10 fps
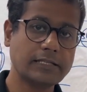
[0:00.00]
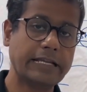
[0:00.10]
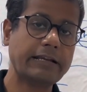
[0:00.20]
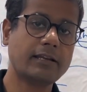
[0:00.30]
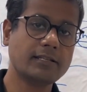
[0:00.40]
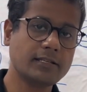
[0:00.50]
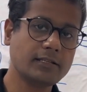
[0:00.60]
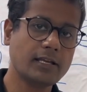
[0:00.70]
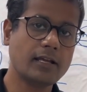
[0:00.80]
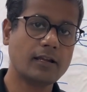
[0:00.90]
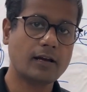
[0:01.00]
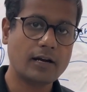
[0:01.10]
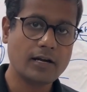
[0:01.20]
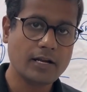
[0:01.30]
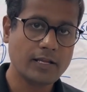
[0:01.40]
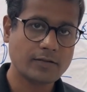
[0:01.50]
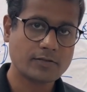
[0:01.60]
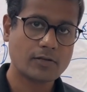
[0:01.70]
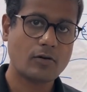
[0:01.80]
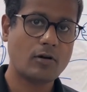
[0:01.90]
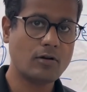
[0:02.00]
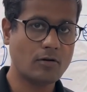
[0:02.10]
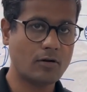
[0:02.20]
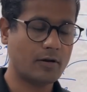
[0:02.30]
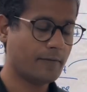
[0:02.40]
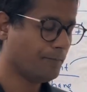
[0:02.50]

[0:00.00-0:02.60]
increasing their earnings or not,